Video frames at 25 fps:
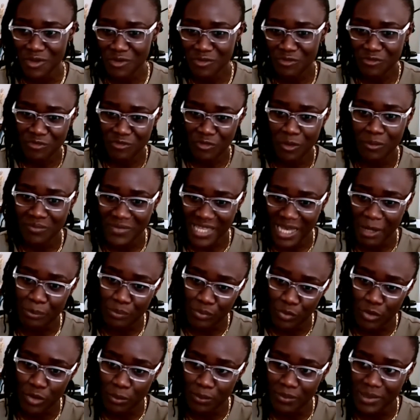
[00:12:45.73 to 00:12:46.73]
from that
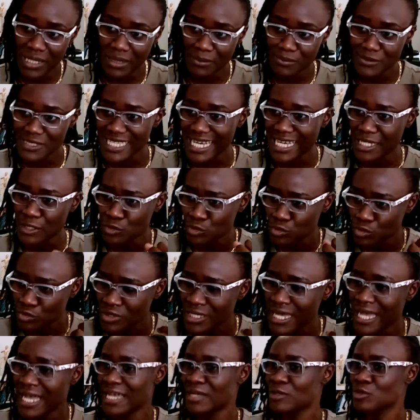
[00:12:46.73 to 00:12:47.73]
problem that you
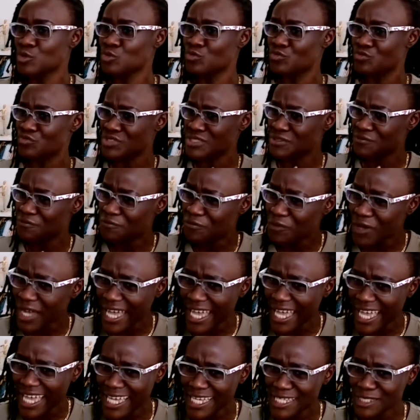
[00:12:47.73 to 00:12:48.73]
you've
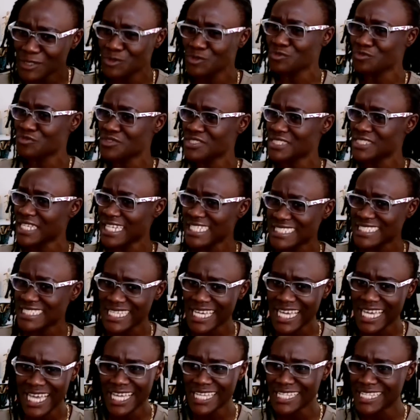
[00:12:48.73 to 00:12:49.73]
defined, you've
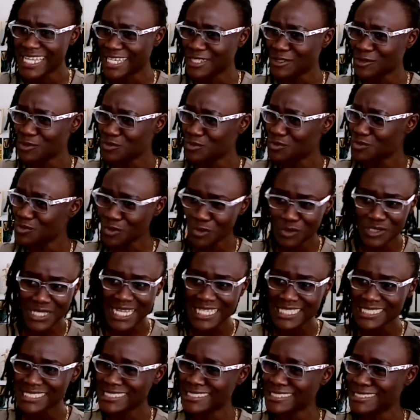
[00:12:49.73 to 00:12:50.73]
tested, that you know
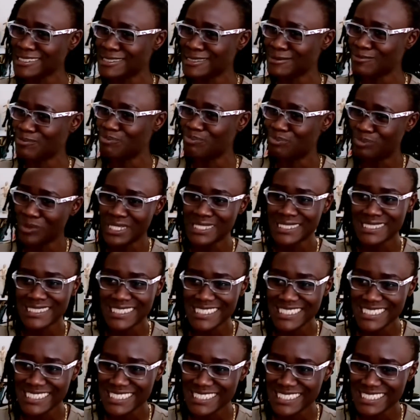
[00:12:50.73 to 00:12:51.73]
that is the best
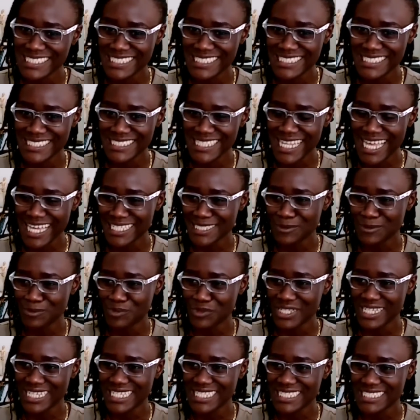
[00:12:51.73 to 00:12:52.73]
thing since sliced
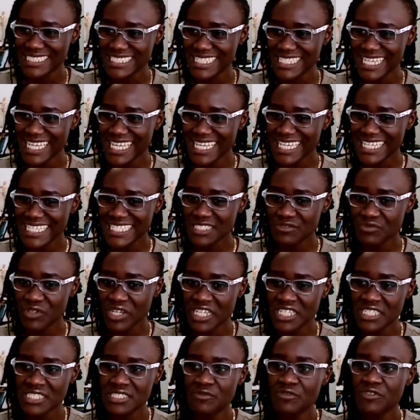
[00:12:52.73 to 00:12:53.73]
bread. It's
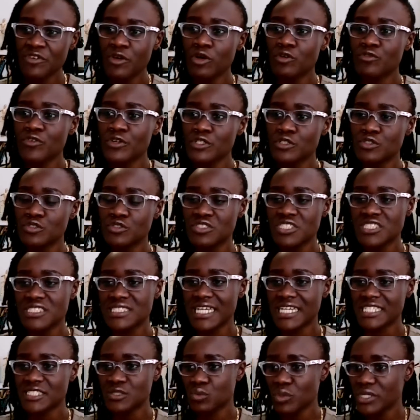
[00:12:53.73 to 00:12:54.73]
very difficult for you to
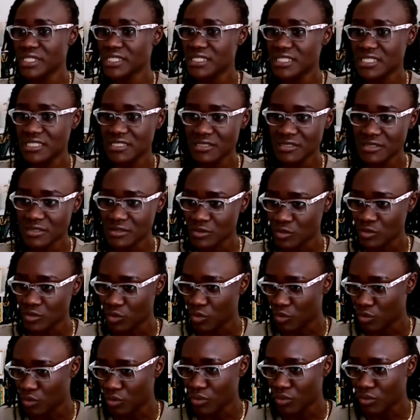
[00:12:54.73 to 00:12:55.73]
detach when things
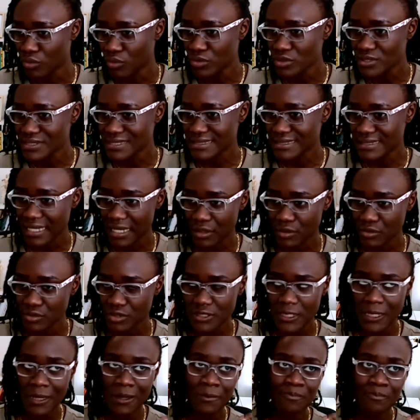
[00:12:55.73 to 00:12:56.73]
go south.